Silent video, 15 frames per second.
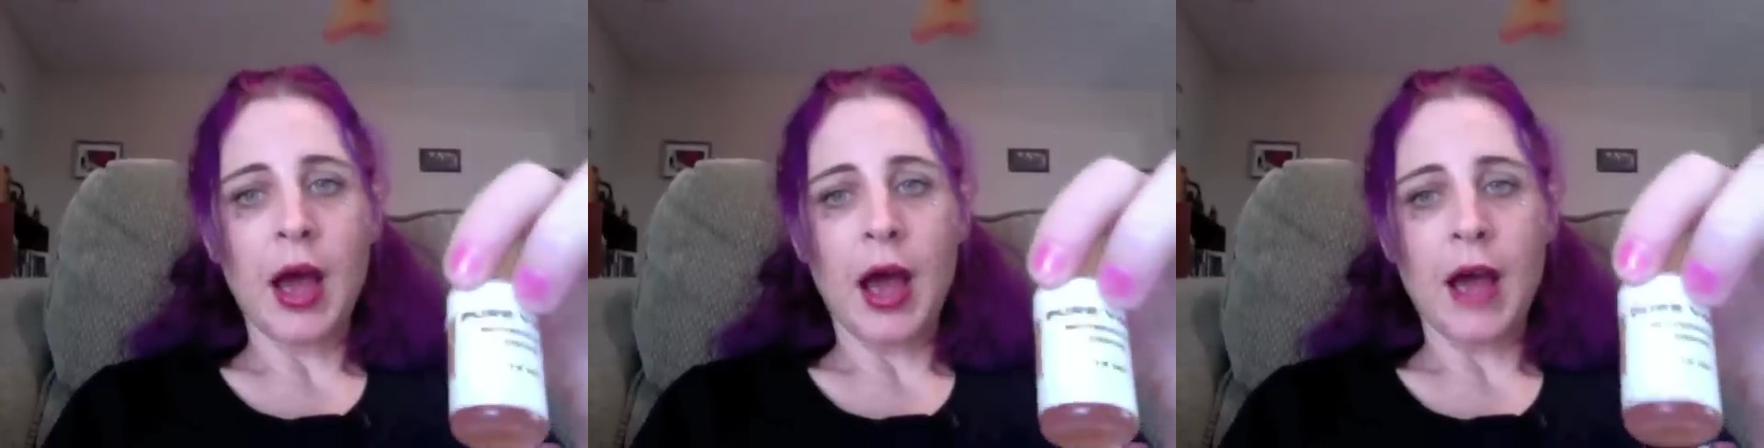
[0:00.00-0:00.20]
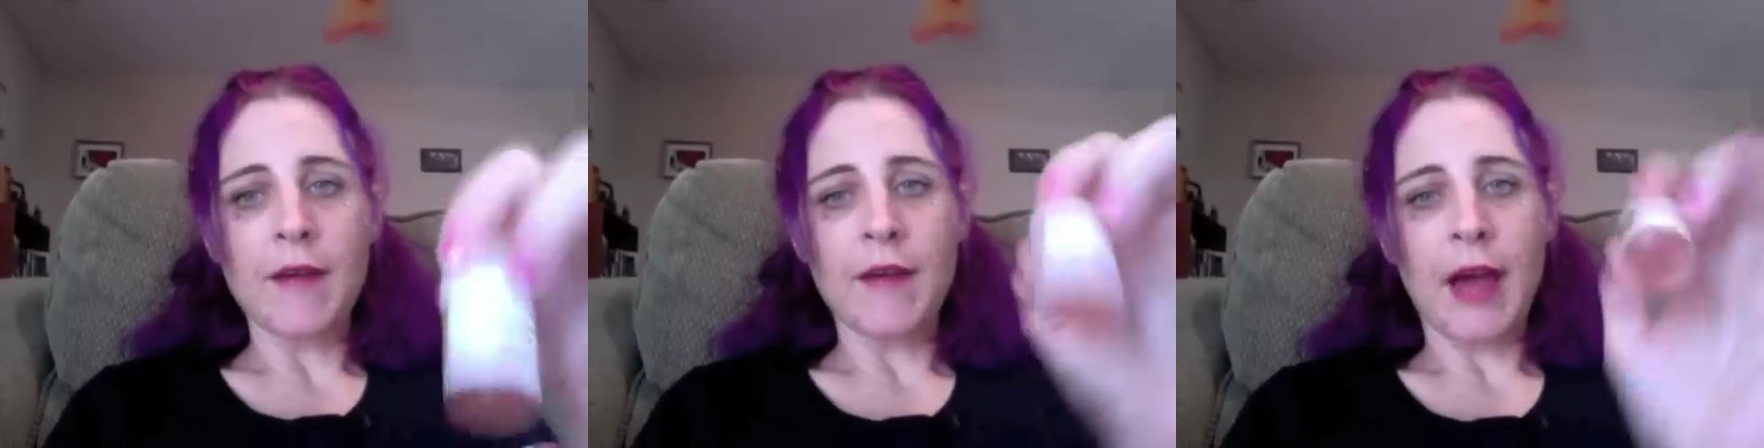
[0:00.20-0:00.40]

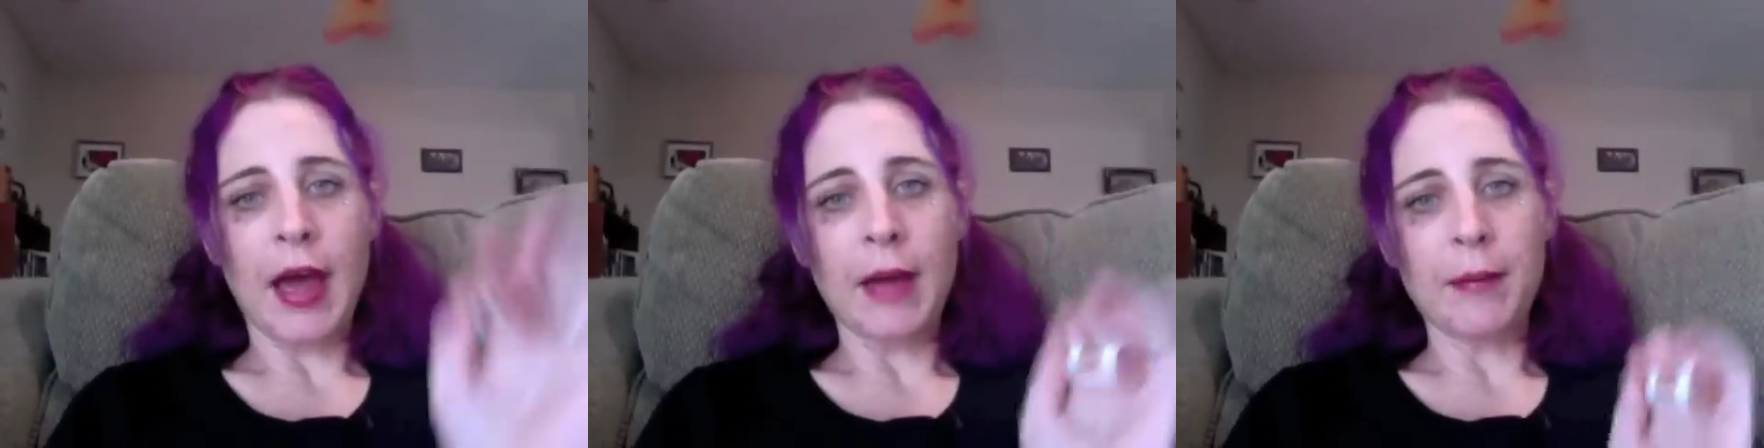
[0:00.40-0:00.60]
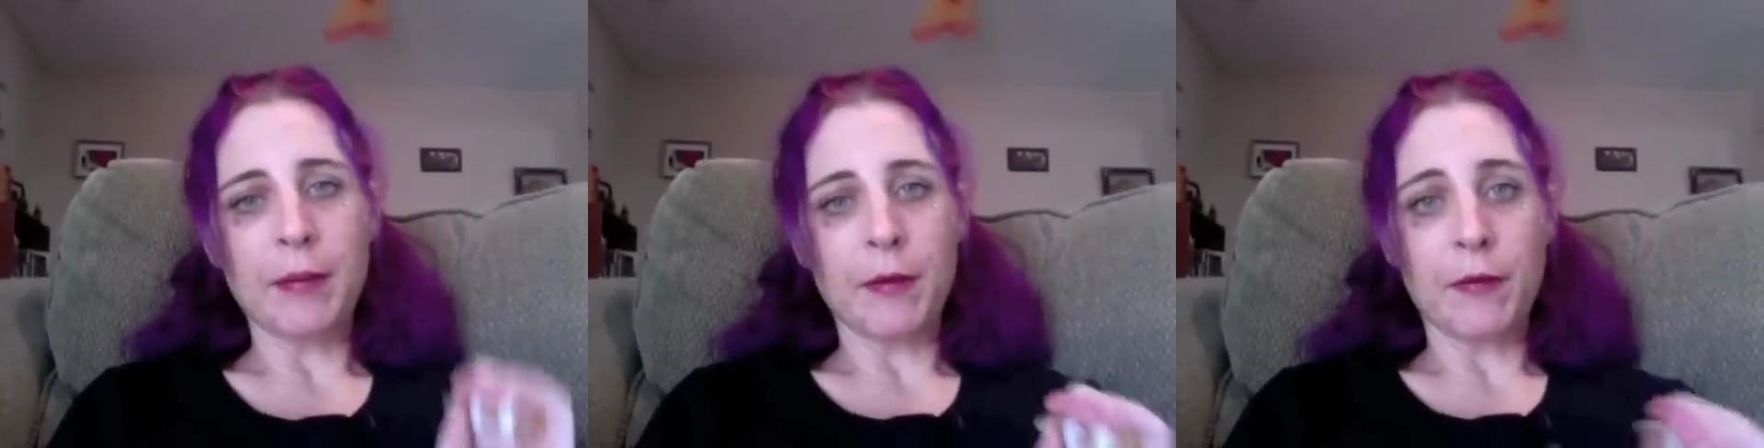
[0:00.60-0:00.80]
I've
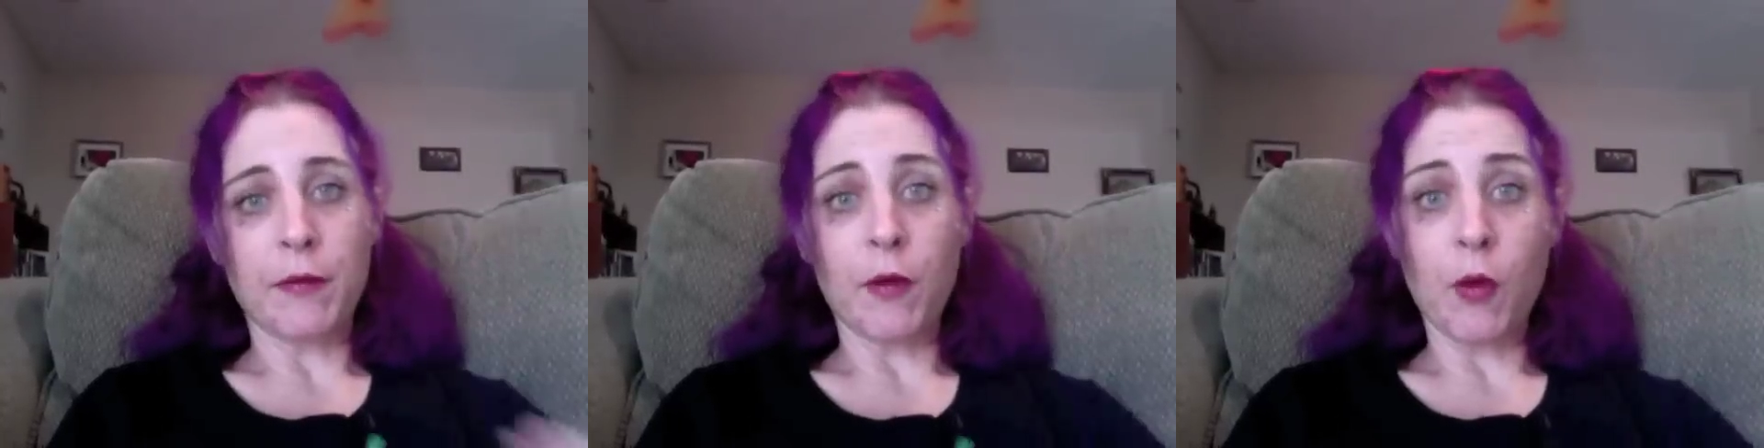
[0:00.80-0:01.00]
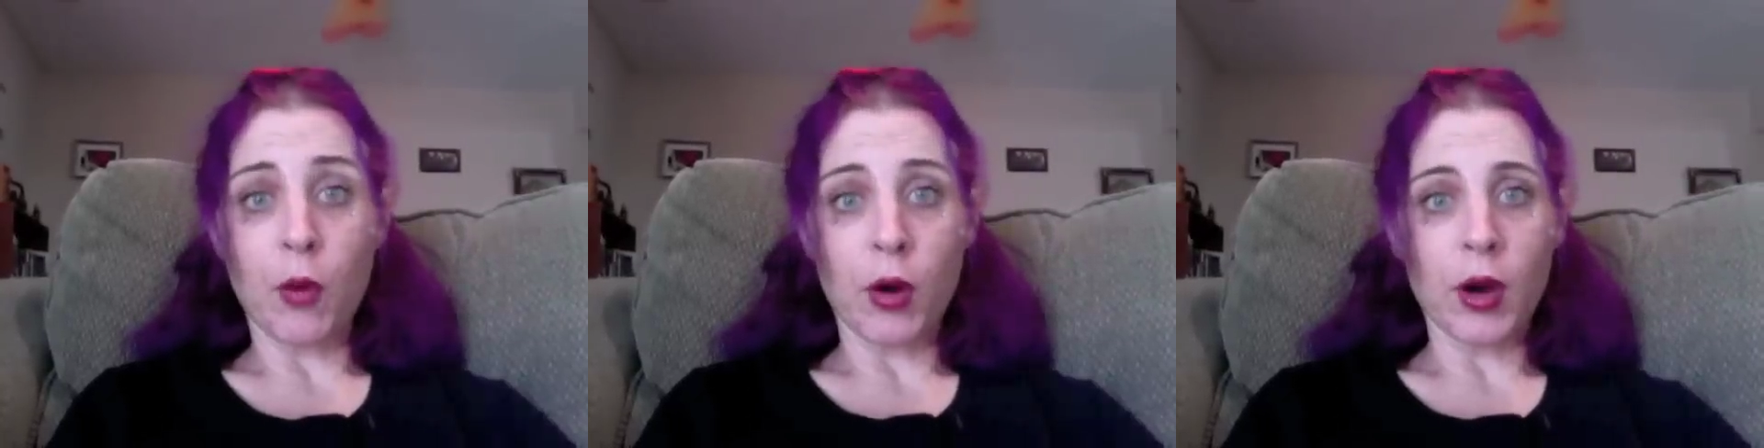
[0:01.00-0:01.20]
had
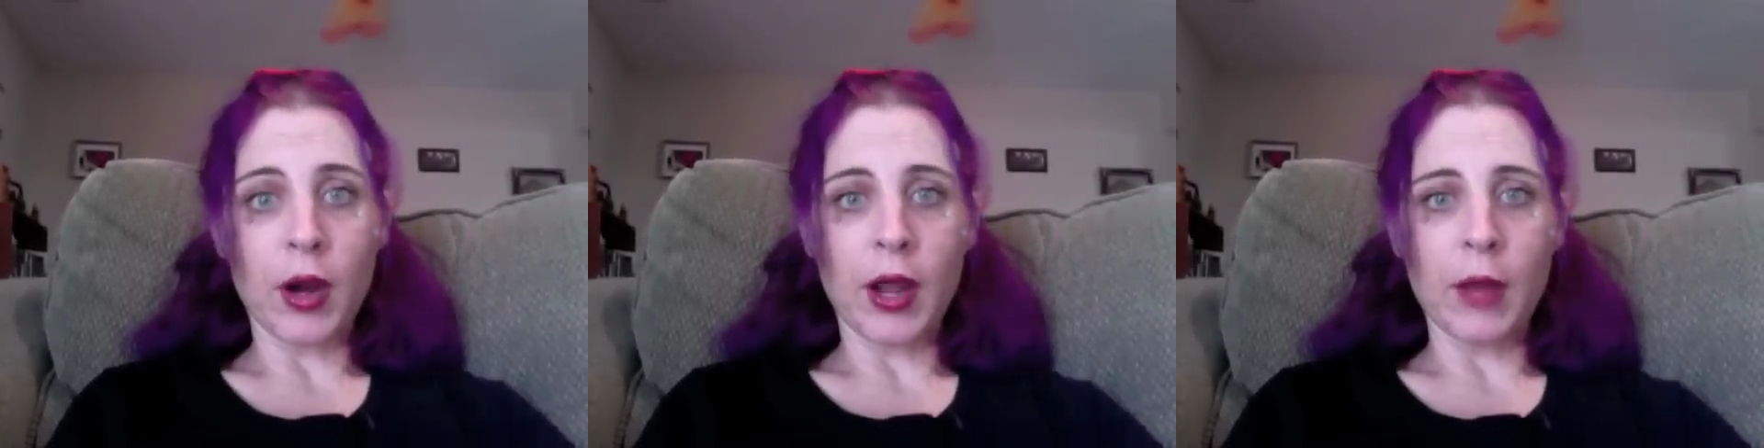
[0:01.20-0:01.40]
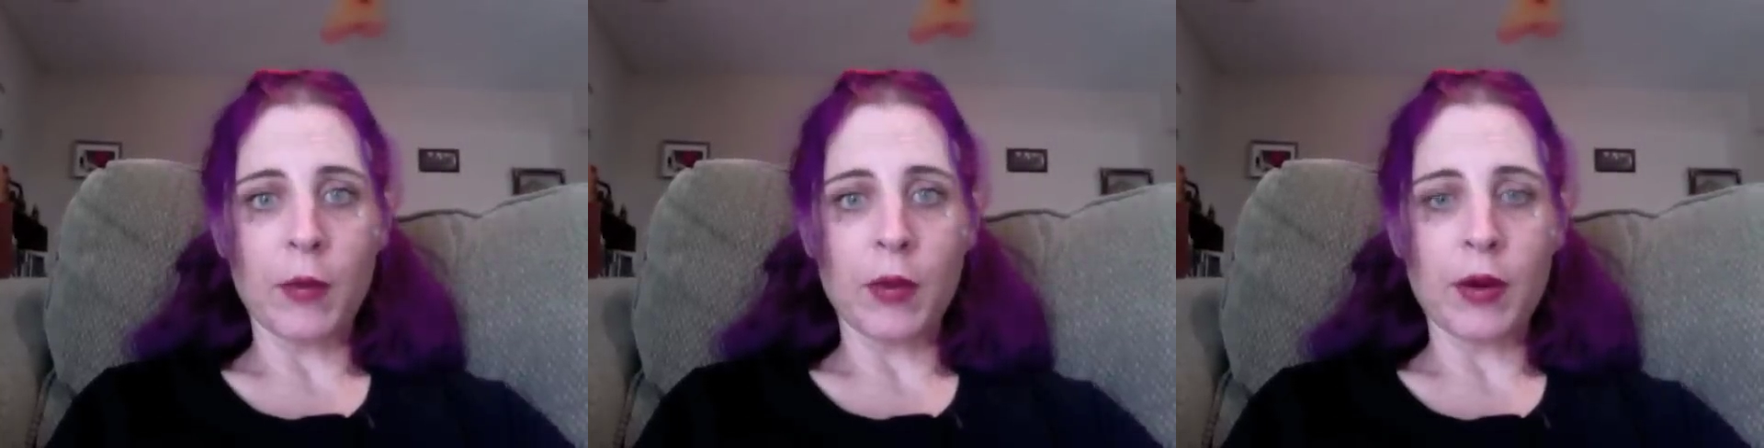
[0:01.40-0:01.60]
before
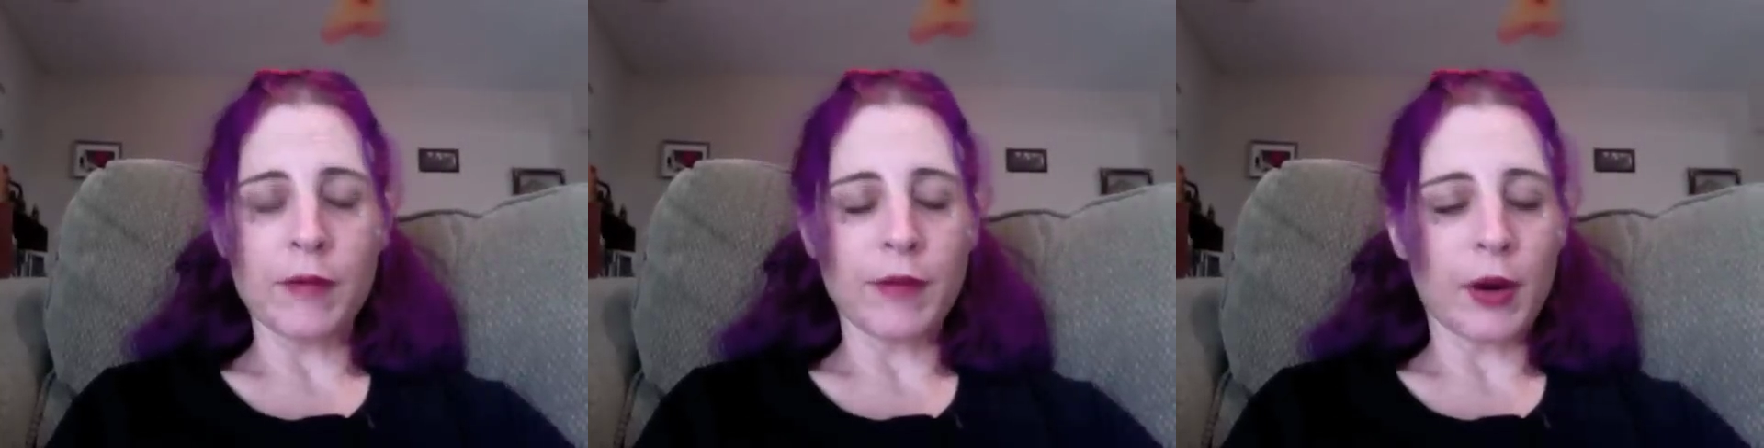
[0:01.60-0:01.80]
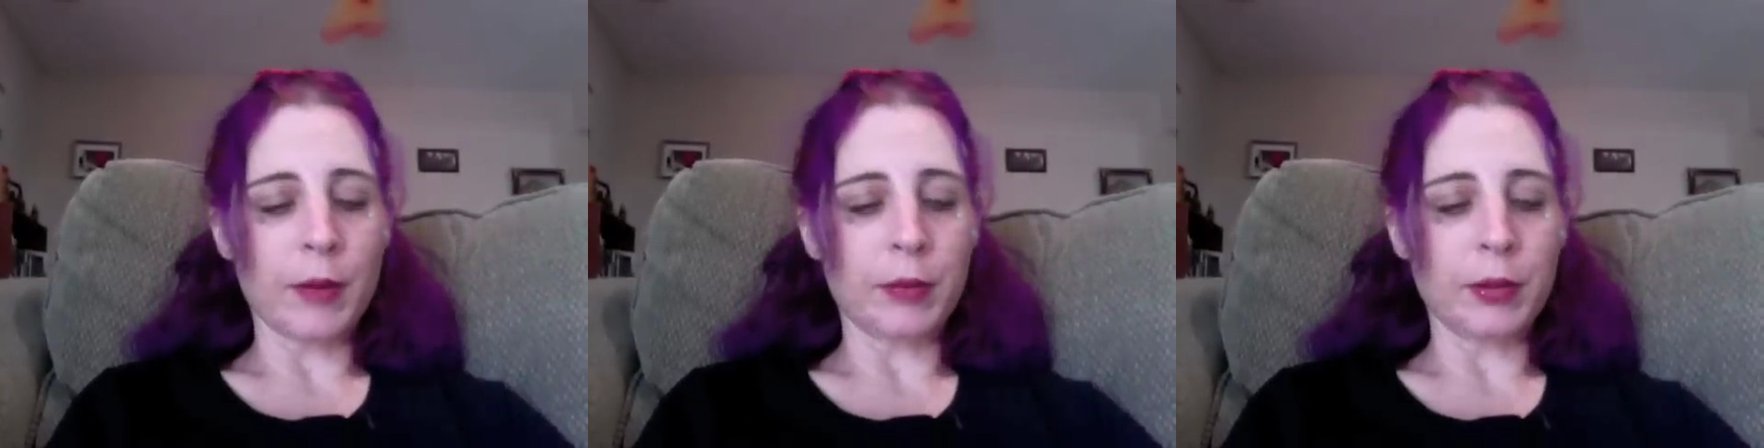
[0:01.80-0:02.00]
at one of our